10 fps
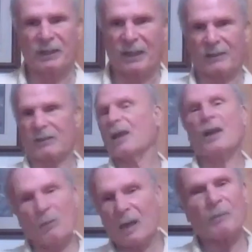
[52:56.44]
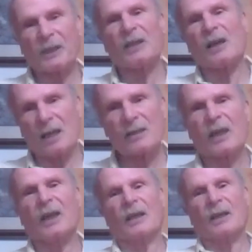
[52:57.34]
1 million acres? Well,
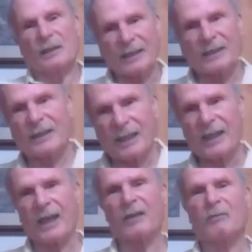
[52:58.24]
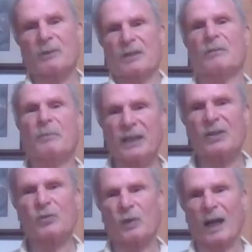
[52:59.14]
because 1988 was the
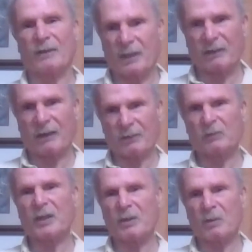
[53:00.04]
biggest drought year ever